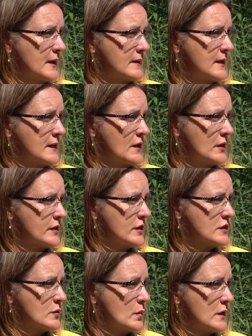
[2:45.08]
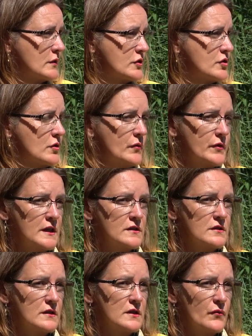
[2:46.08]
that the other doesn't want. So for
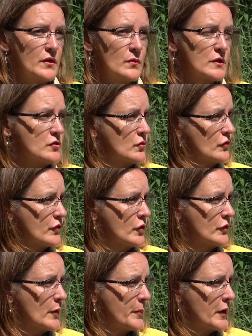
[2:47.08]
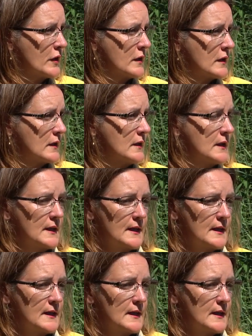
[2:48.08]
instance, if you want to control your partner,